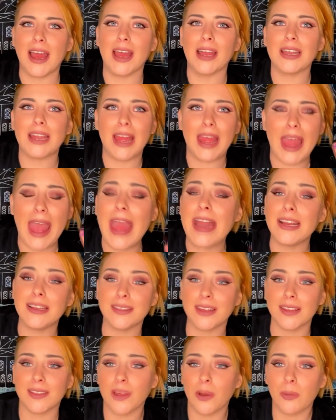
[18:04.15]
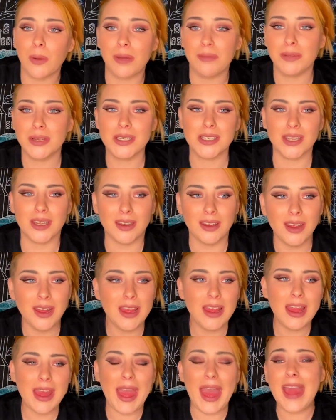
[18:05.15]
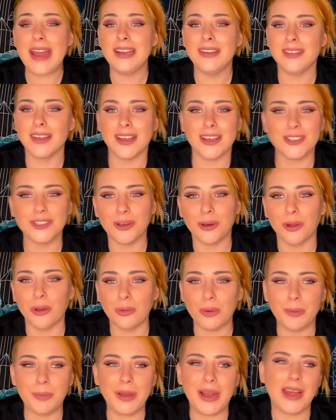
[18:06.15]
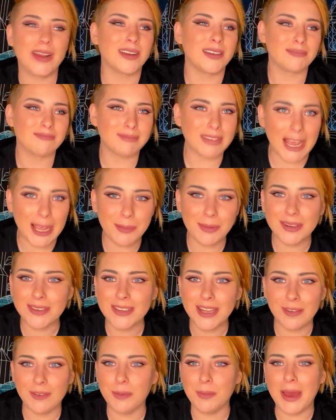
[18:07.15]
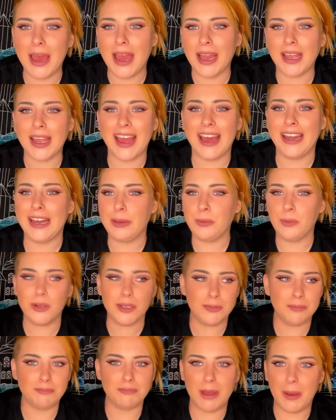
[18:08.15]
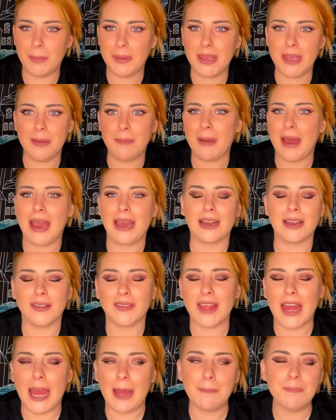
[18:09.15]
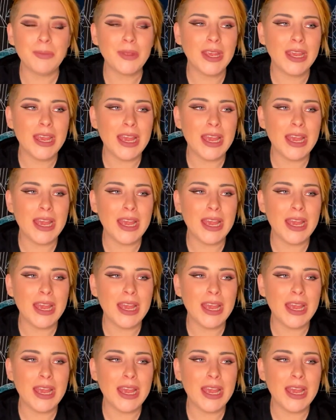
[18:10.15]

and anything that went missing, anything at all, we'd be like, Diamond, give it back, and it would appear back like that.